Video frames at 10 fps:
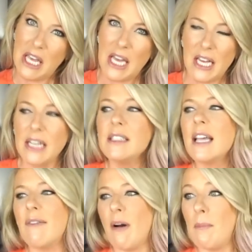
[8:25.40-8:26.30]

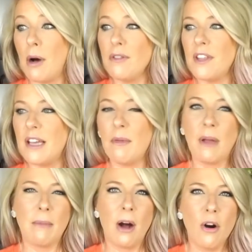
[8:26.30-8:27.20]
Yes. Have I bought them
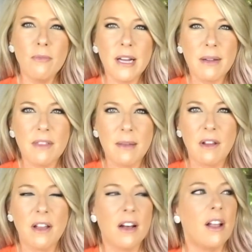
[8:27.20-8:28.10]
and paid my own money with them
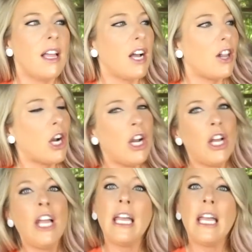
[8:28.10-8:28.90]
in color?